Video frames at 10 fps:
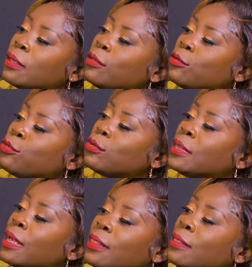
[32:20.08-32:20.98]
you
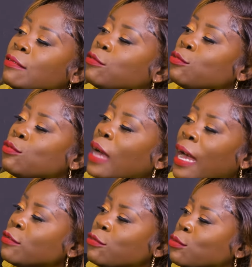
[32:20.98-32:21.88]
should take this to
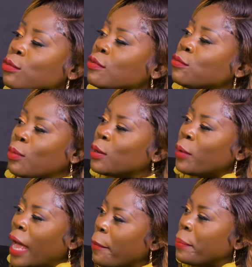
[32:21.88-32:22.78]
high schools? What
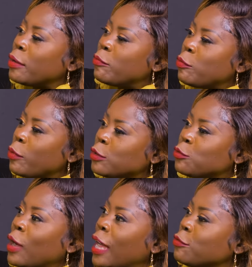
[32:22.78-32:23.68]
would happen if you
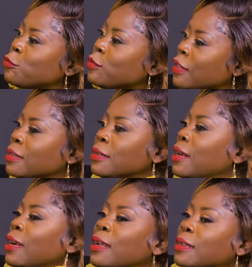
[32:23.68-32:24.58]
went to high schools and
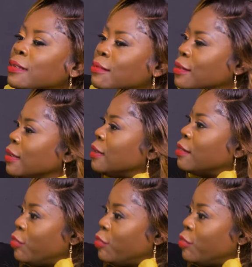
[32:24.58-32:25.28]
and